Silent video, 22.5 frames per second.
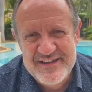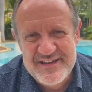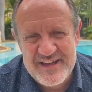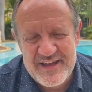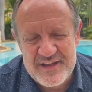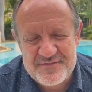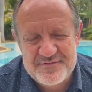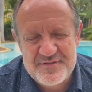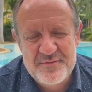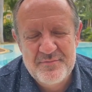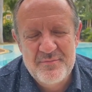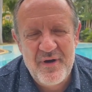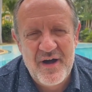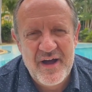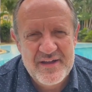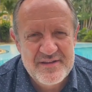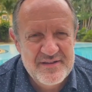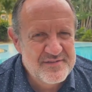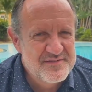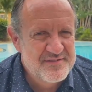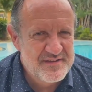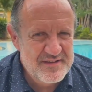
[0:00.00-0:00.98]
and
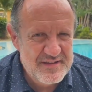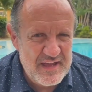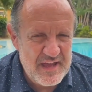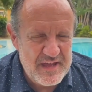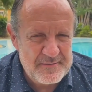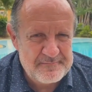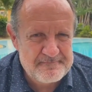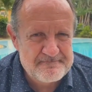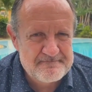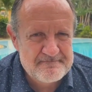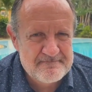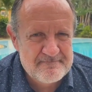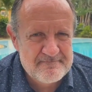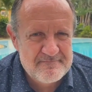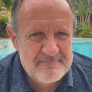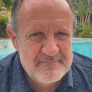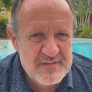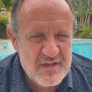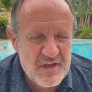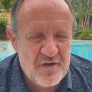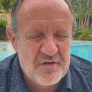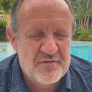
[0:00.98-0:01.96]
remind us again
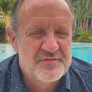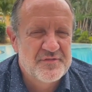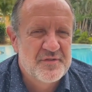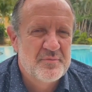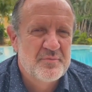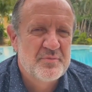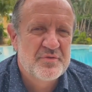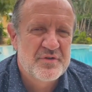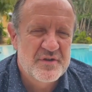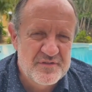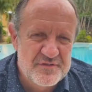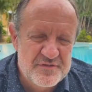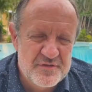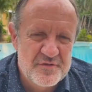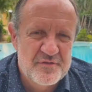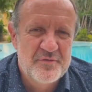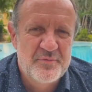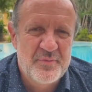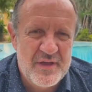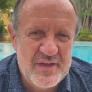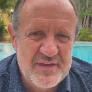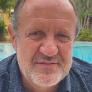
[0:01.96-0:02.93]
of the Prince
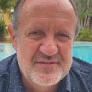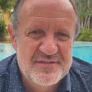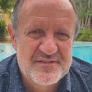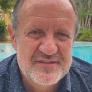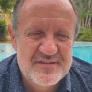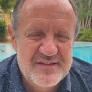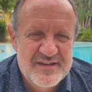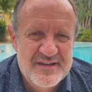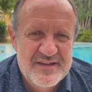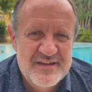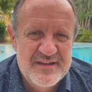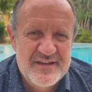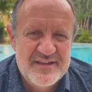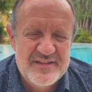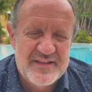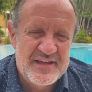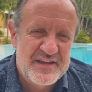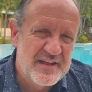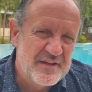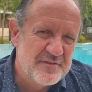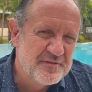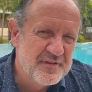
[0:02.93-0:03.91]
of Peace
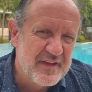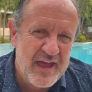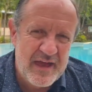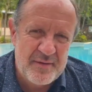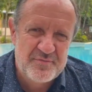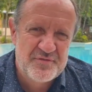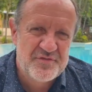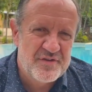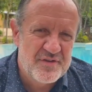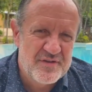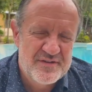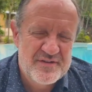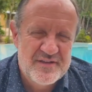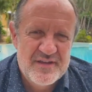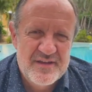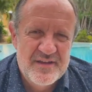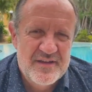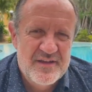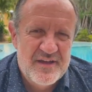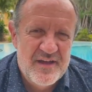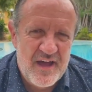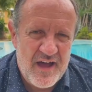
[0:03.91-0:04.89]
that have captured
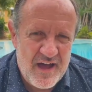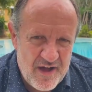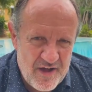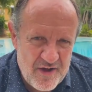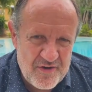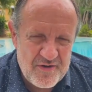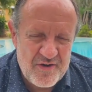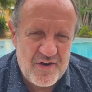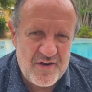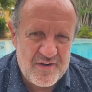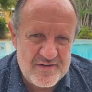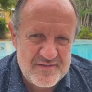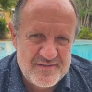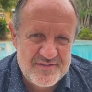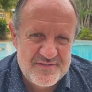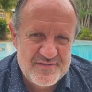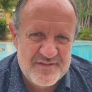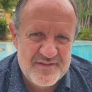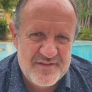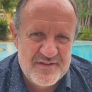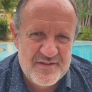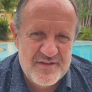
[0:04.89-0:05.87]
our
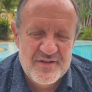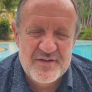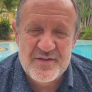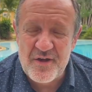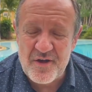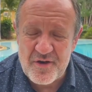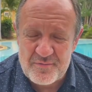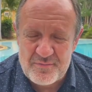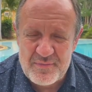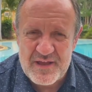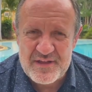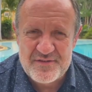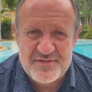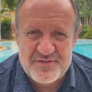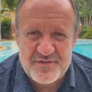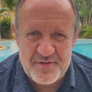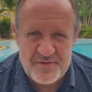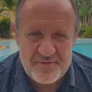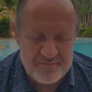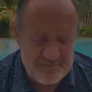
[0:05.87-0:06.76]
hearts. God bless you.